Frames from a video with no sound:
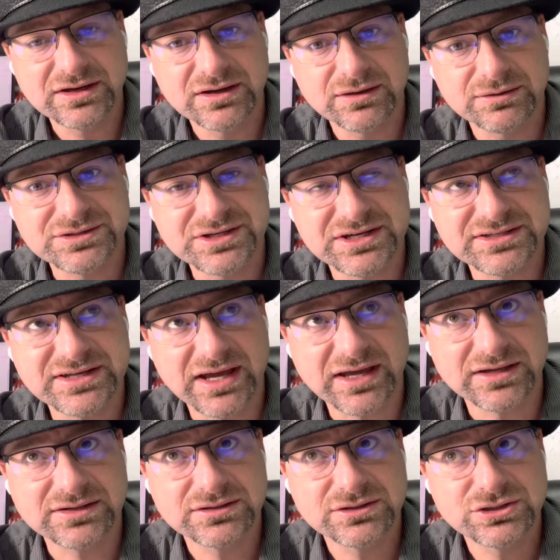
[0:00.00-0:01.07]
Or is it a
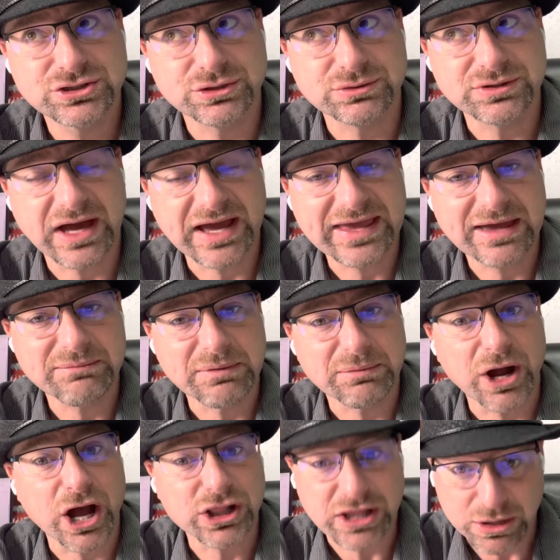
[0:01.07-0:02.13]
second? Shoot, I can't remember.
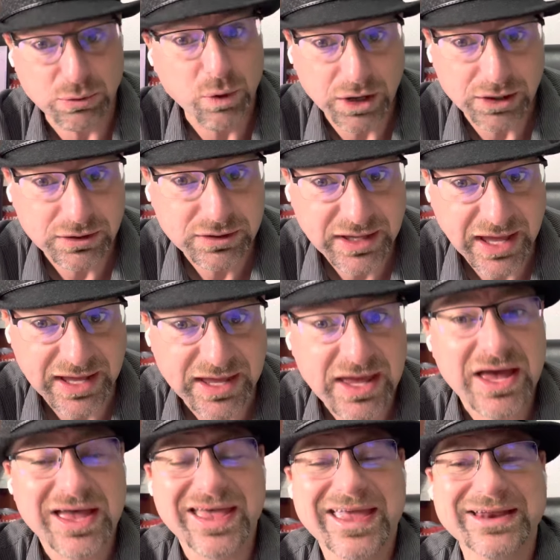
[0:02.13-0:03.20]
A lot of water, okay?
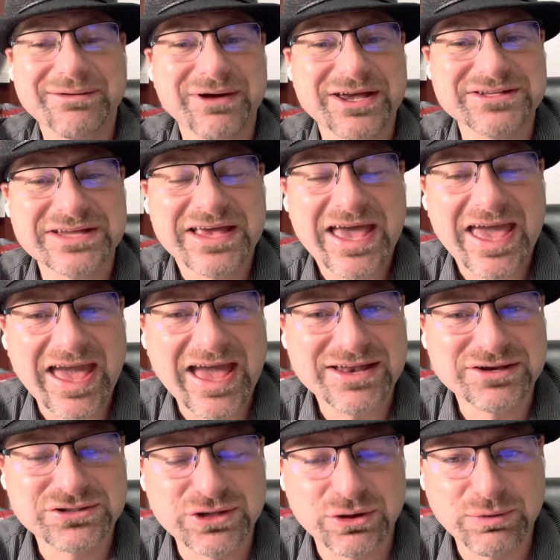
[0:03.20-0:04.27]
Anyways,
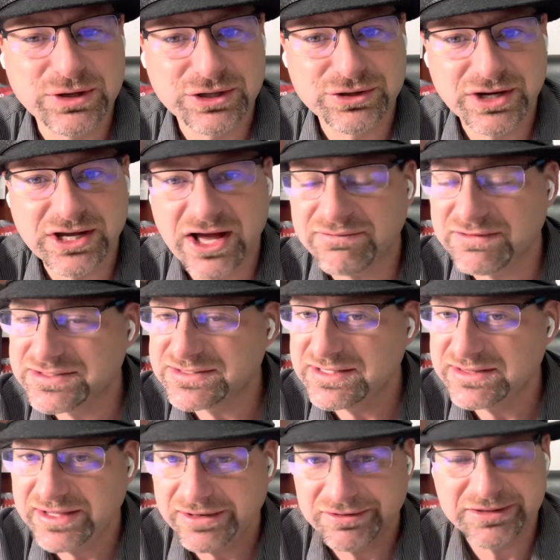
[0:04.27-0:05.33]
and so Willow Creek, obviously,
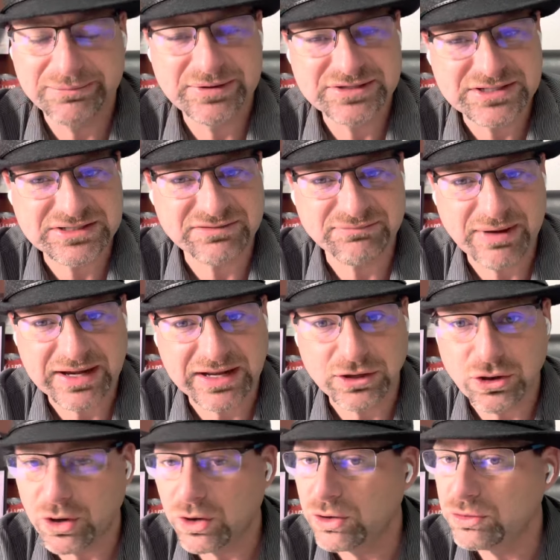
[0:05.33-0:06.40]
they're in the business of mining
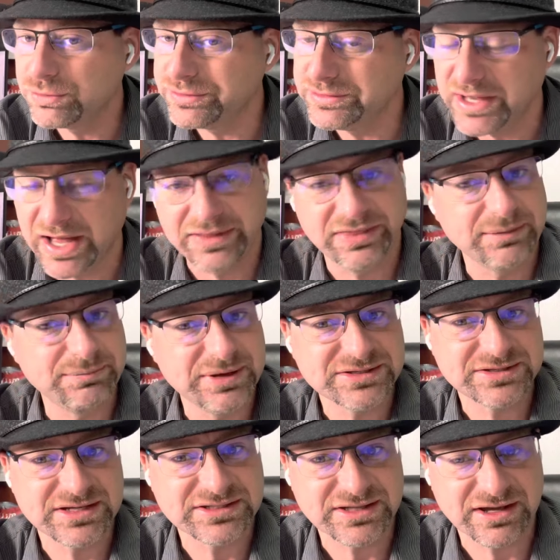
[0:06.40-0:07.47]
coal, not in the
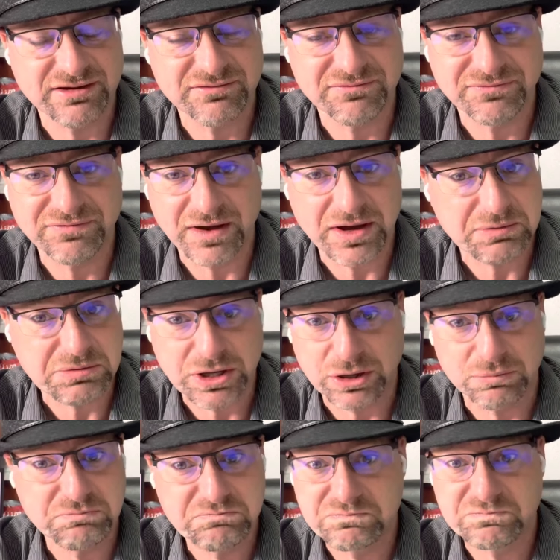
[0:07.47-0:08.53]
business of,
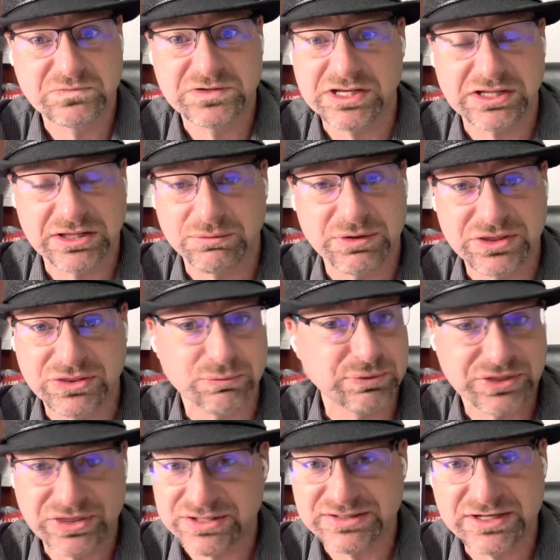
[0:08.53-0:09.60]
dealing with
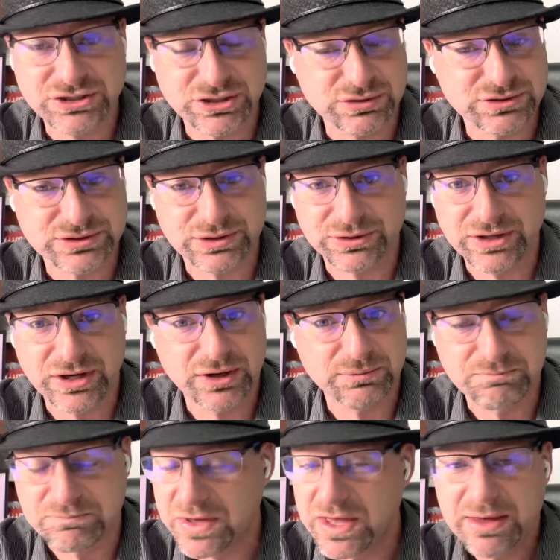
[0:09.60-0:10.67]
this issue. So
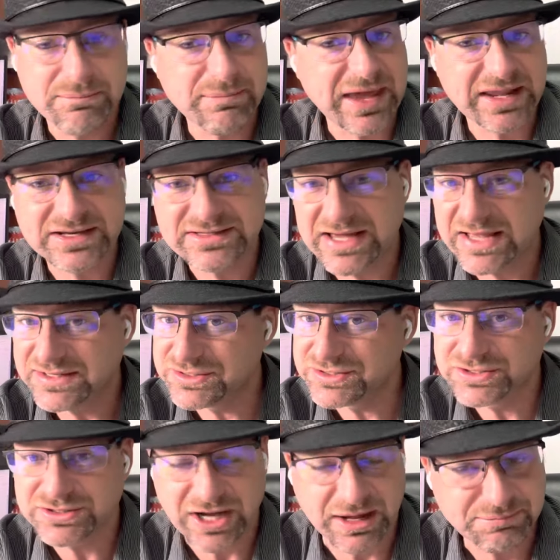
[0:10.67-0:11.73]
their main intent,
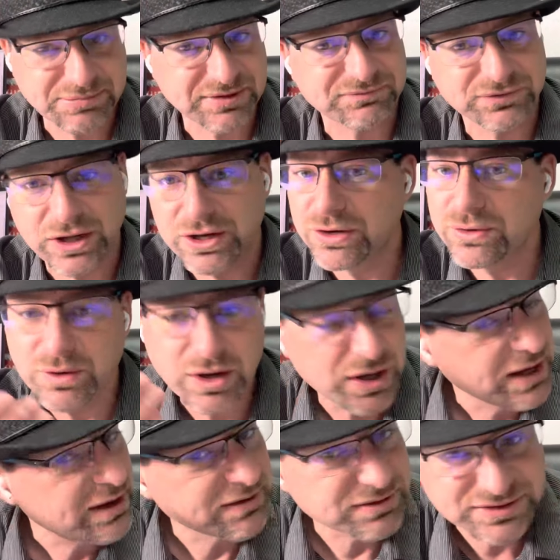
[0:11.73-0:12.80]
stop the flow,
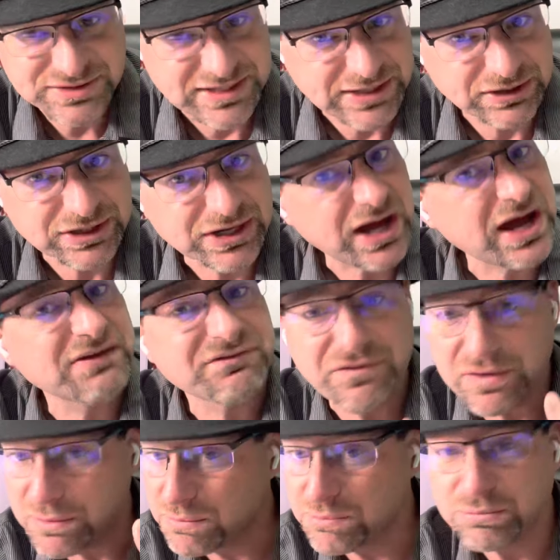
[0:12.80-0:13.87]
seal it off,
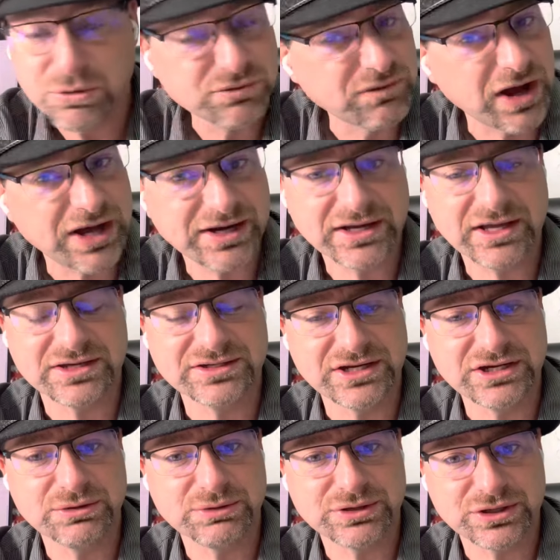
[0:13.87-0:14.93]
move on and
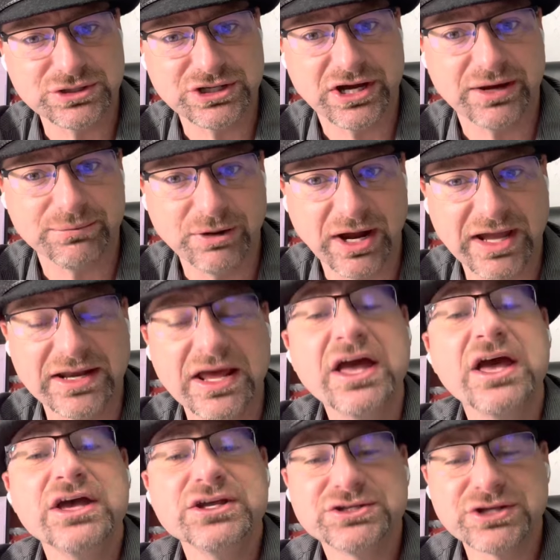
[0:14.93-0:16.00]
continue with our job, right?
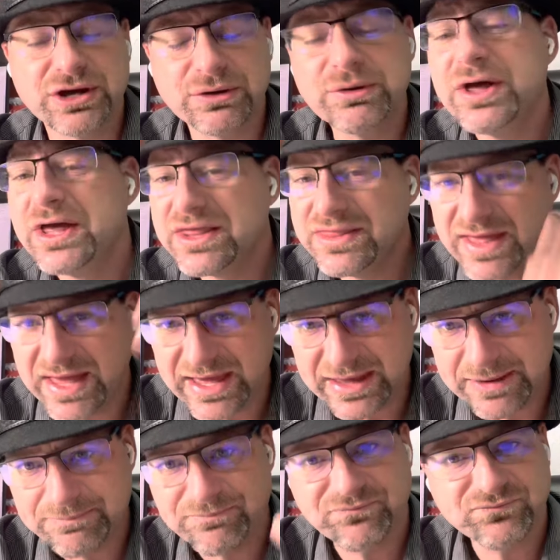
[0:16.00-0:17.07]
So
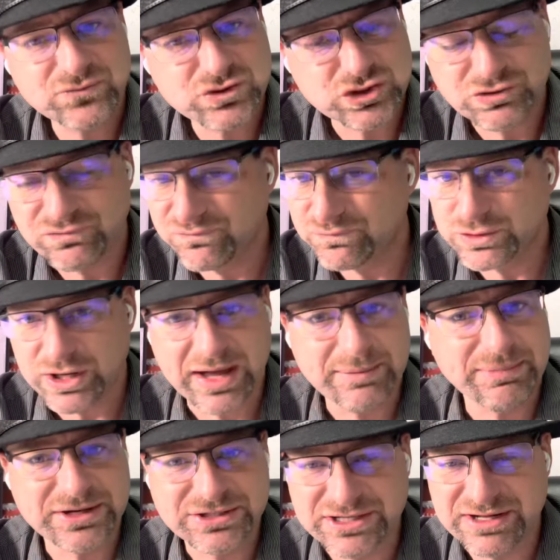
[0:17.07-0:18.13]
they try a
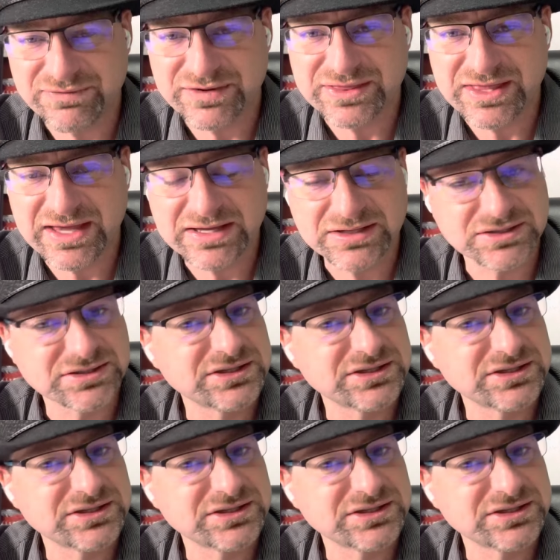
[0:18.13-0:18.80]
bunch of different things.